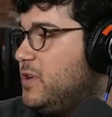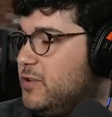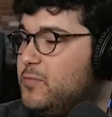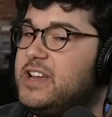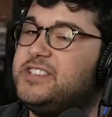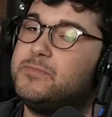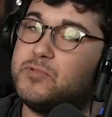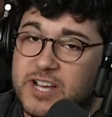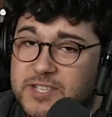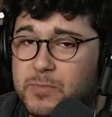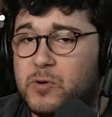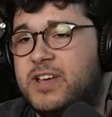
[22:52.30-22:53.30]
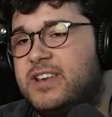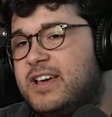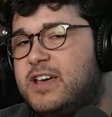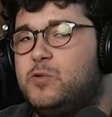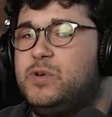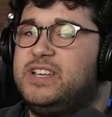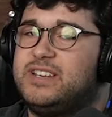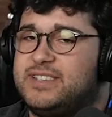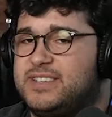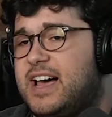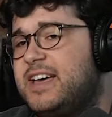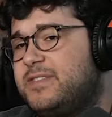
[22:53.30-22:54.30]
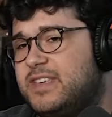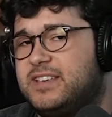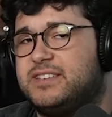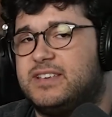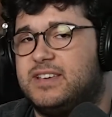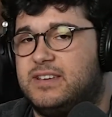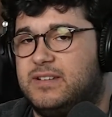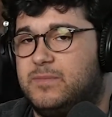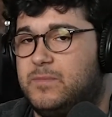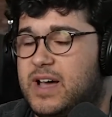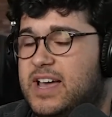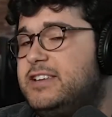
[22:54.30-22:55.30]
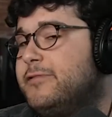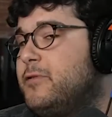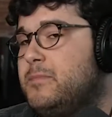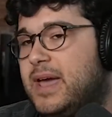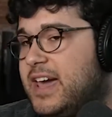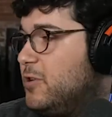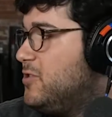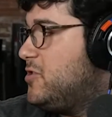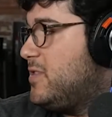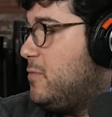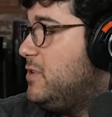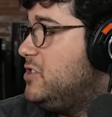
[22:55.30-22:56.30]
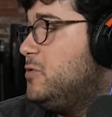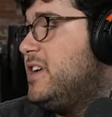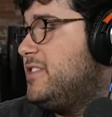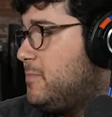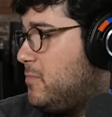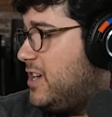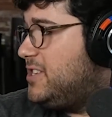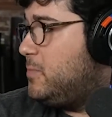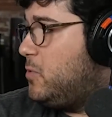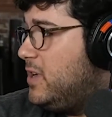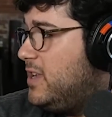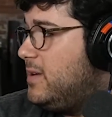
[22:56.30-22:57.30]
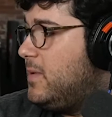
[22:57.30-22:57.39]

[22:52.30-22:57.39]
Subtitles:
could raise the price point, we can design things in a different manner so that we do hit the price point.